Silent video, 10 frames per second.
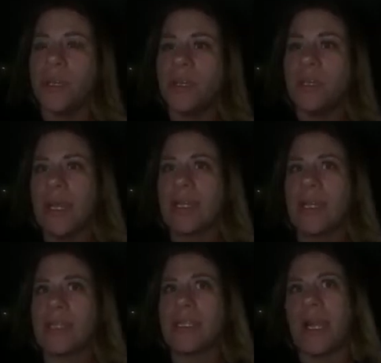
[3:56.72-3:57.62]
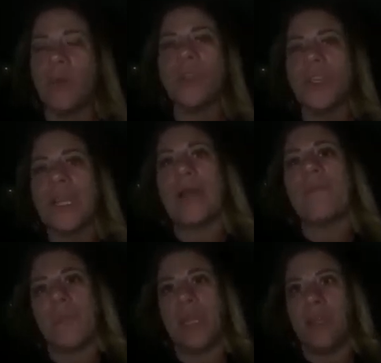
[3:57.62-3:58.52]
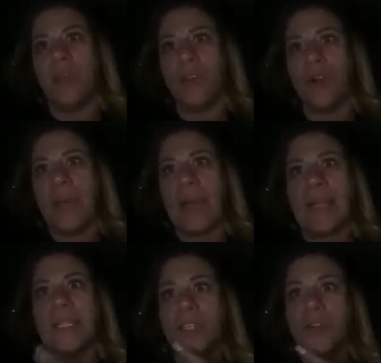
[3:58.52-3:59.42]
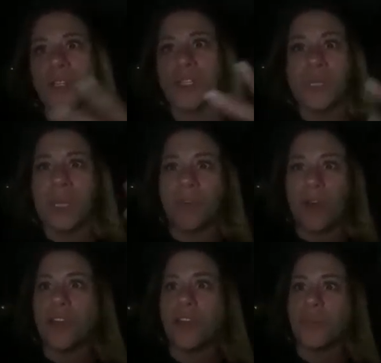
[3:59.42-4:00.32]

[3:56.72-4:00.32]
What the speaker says: Like, he would look at me, you know, but I didn't notice it was like around other